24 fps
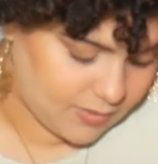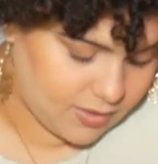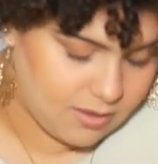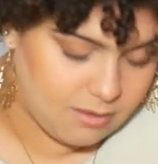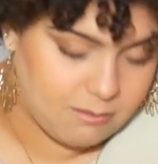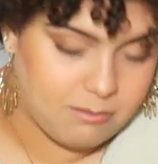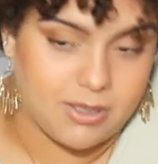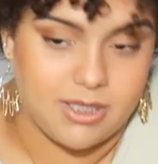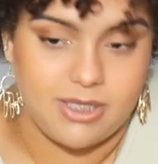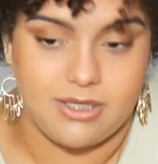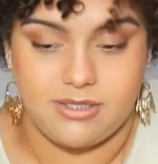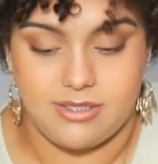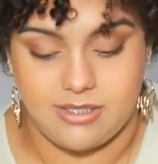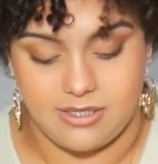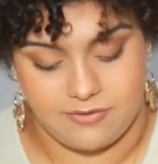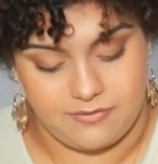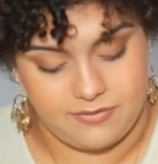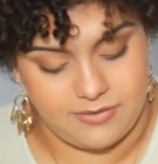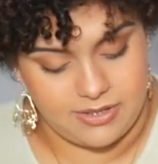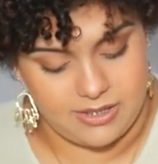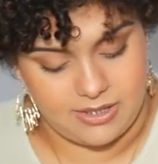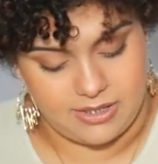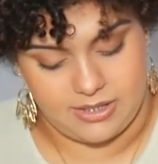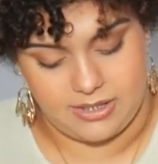but you
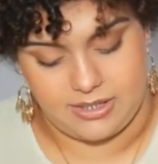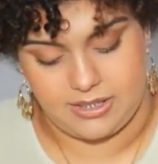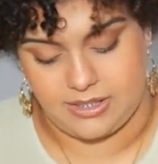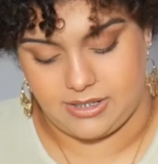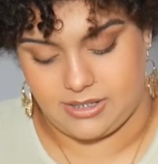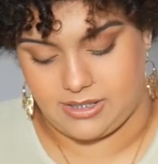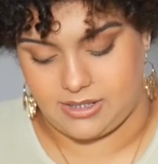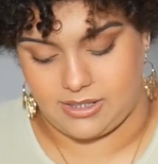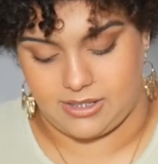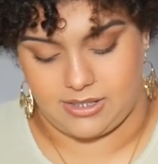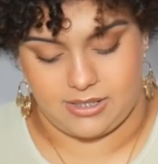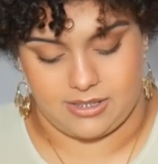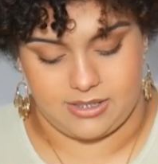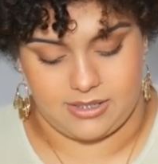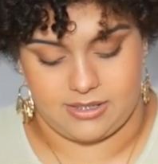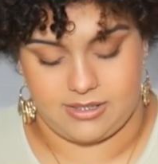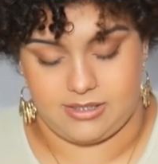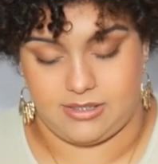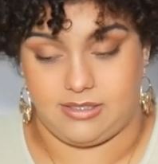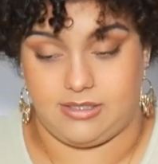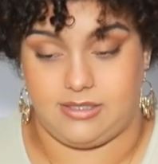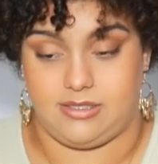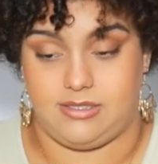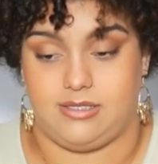definitely need to.
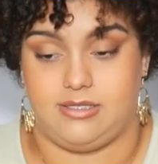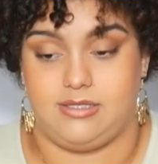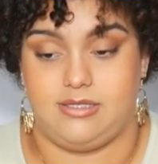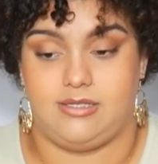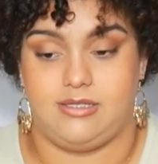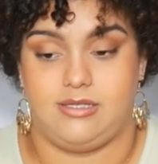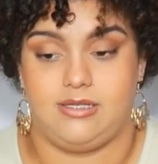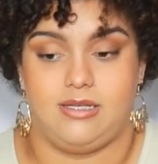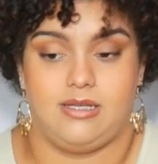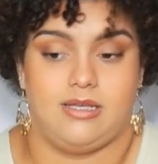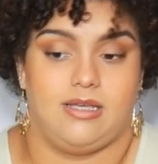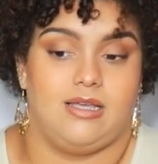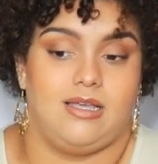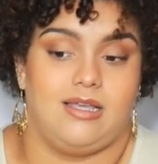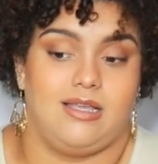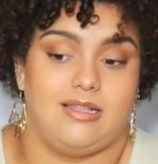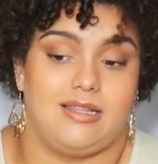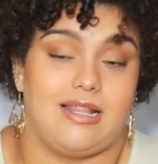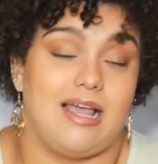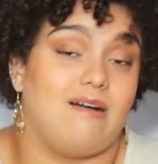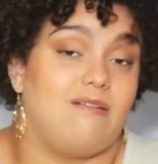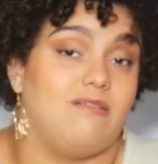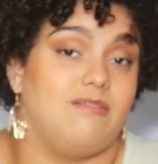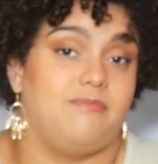
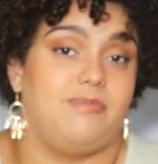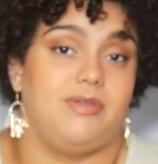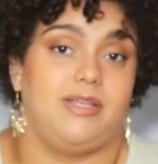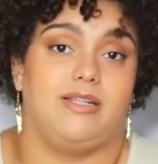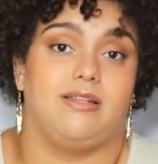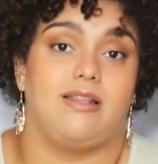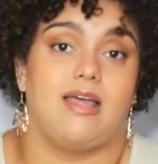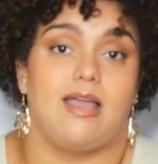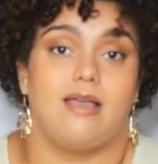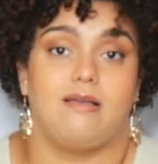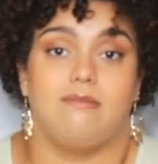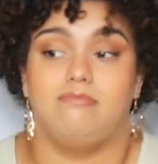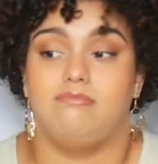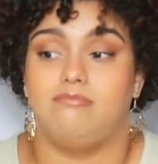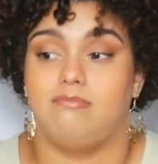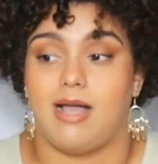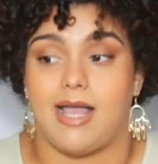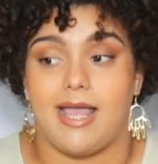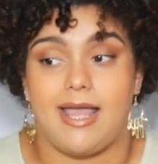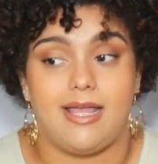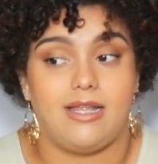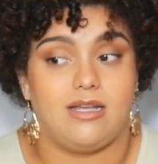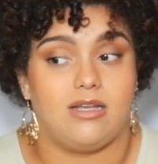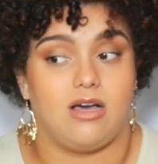That would be like
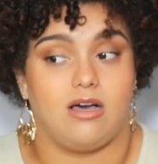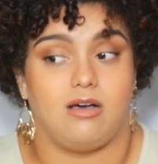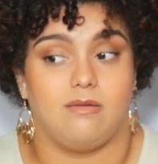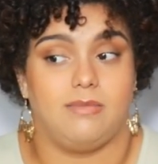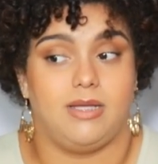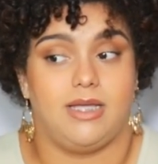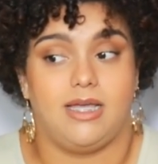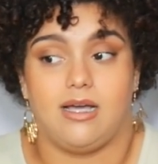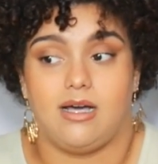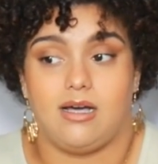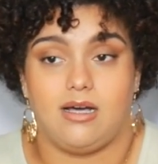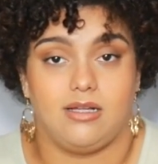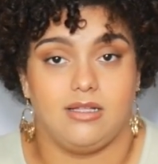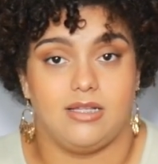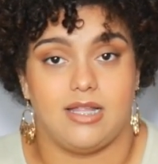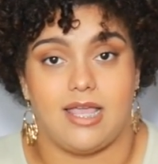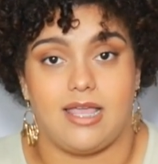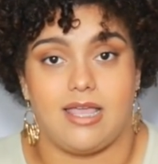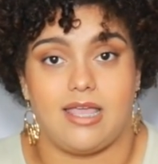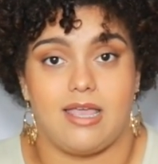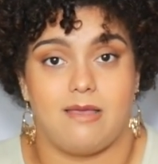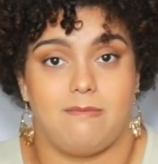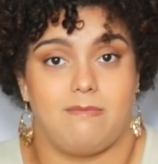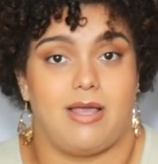my end all be all,
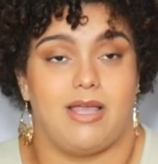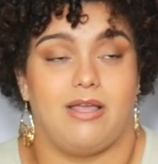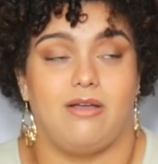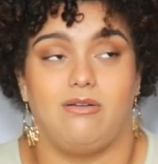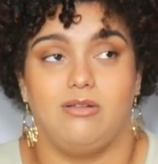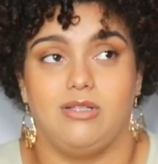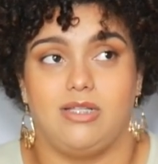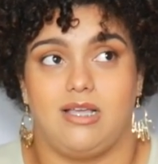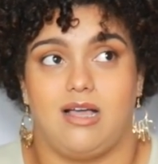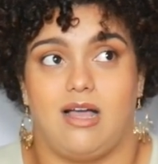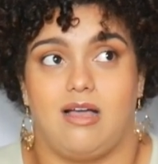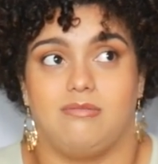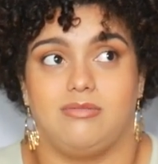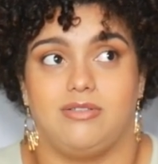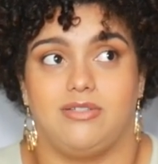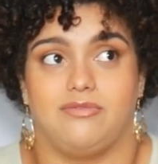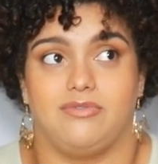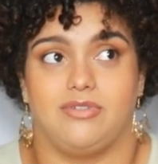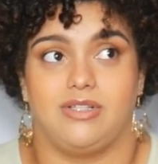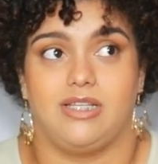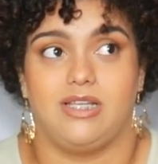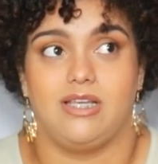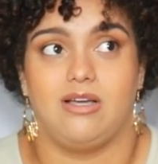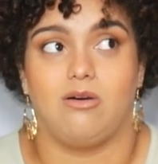like, and my only option
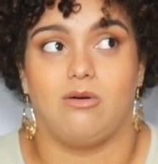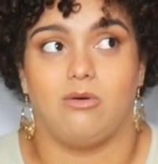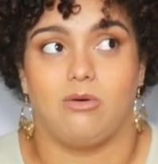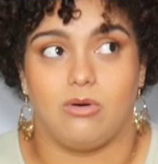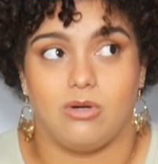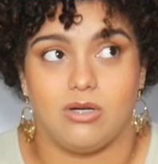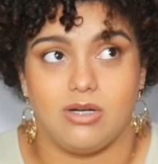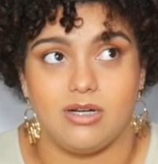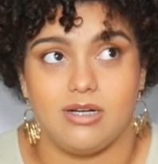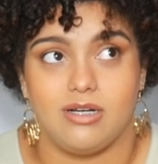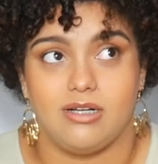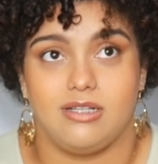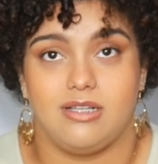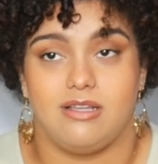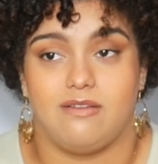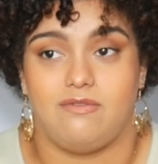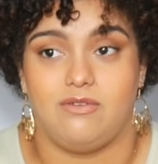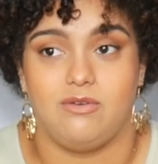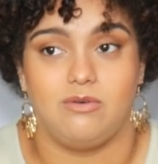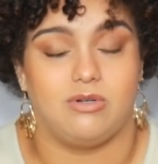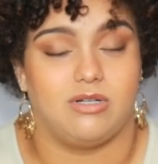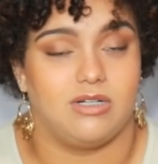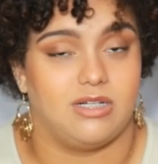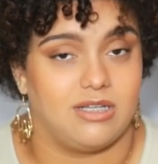really. Or if
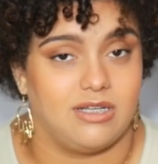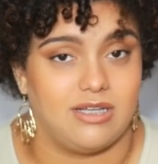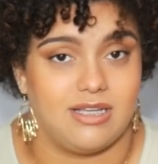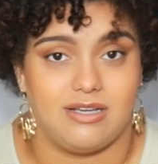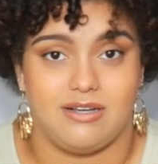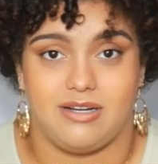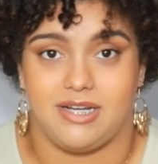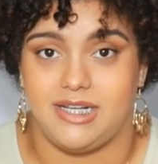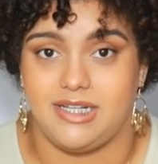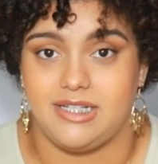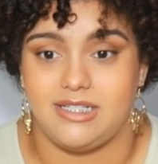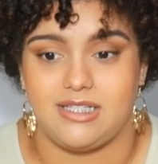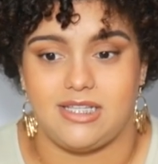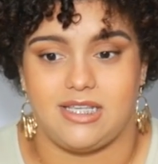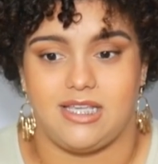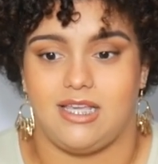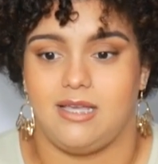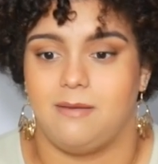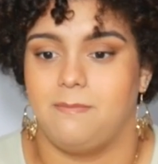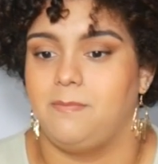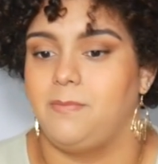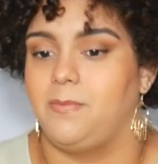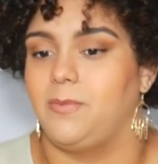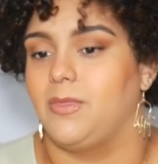you want to get
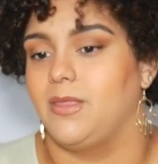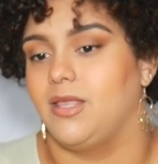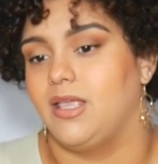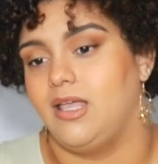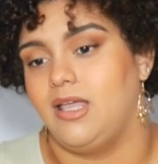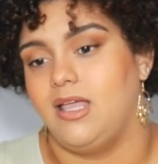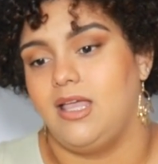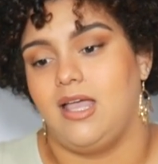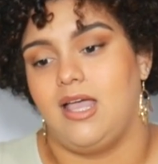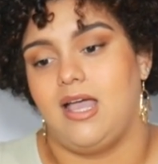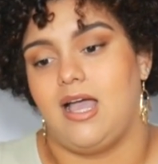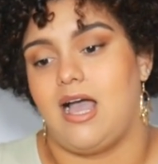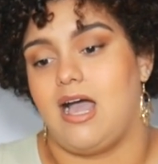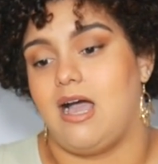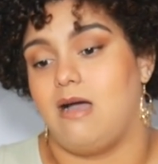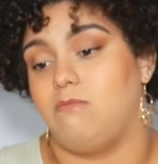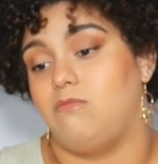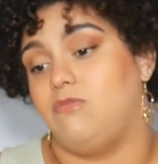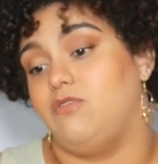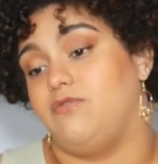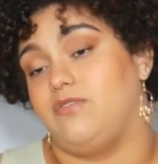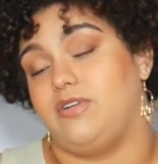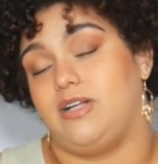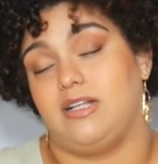crazy, I'm
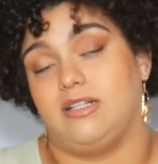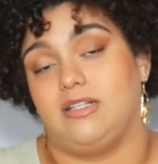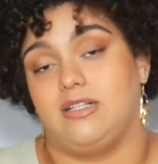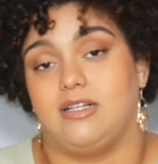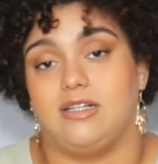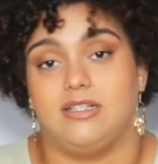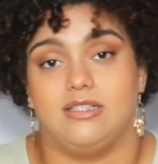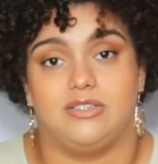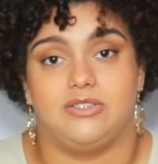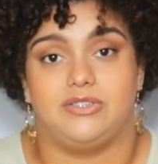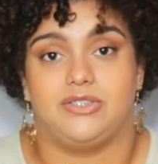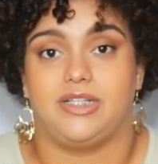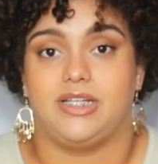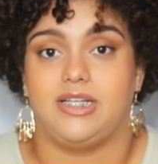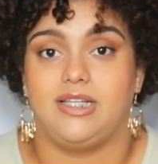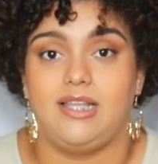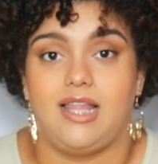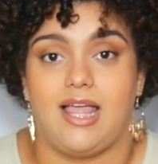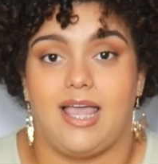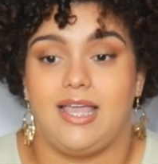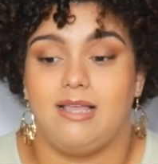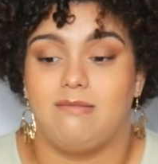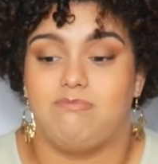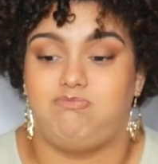moving out the country.
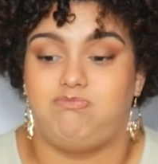Like,